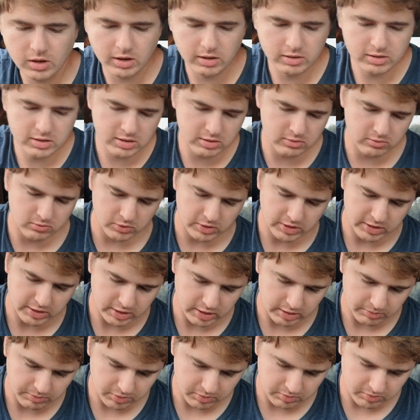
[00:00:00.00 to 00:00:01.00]
I didn't wake
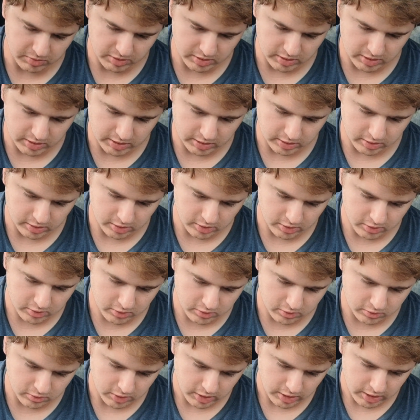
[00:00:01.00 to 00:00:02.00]
up and be like,
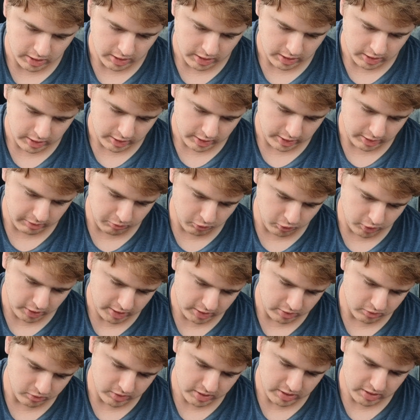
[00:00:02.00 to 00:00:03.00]
oh, I'm
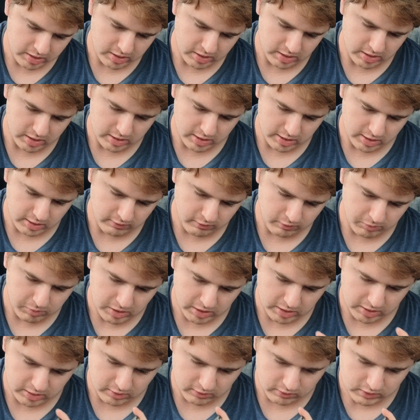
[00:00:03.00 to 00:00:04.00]
wide awake and I have
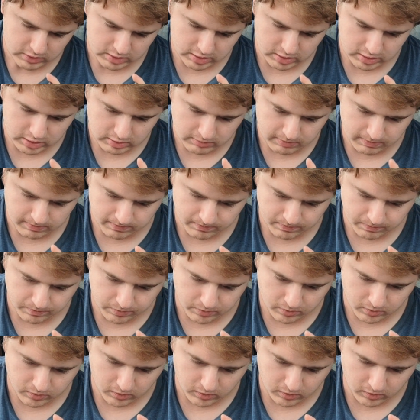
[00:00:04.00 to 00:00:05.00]
plenty of sleep.
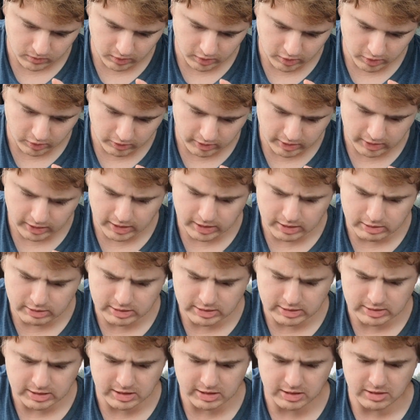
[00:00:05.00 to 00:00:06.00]
No, I got
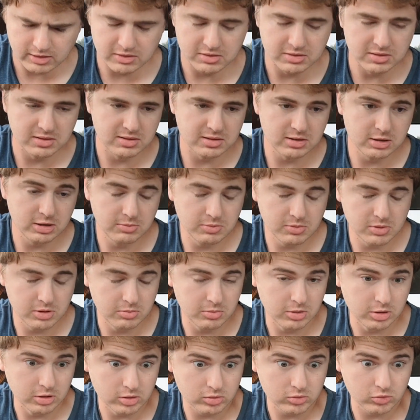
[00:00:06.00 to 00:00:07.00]
like 10 hours of sleep and
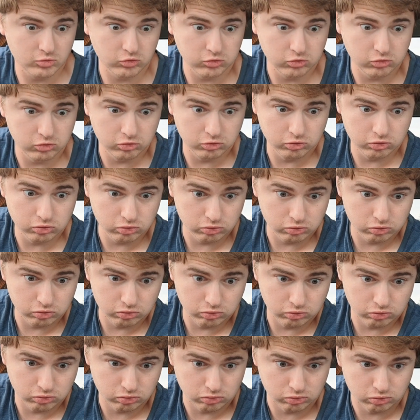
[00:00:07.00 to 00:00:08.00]

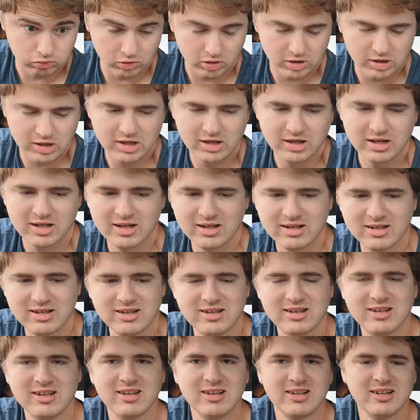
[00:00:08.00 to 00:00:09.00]
I'm
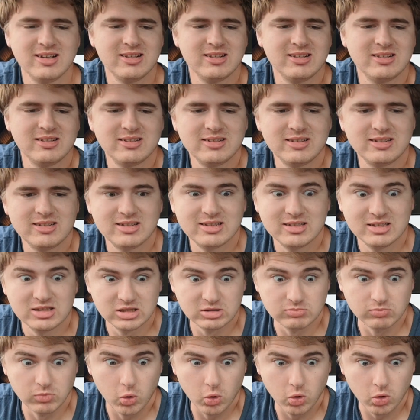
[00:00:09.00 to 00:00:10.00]
like,
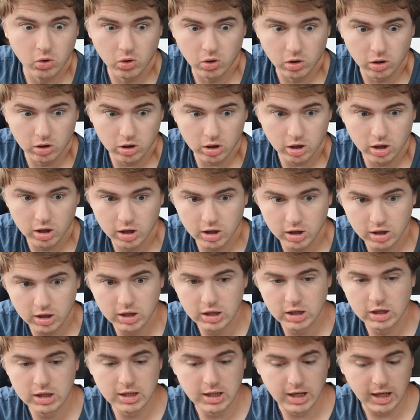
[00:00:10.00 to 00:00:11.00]
more.
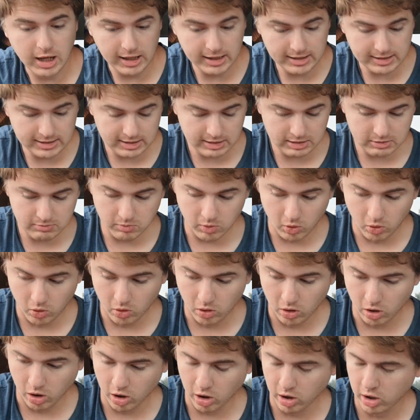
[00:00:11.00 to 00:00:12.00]
I need
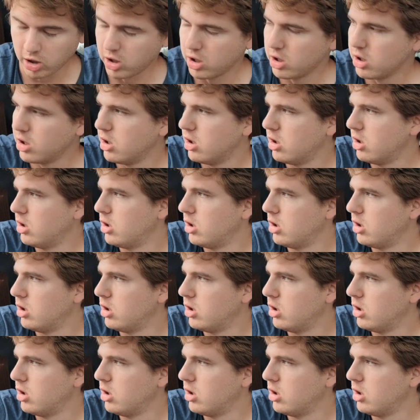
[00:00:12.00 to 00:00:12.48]
more.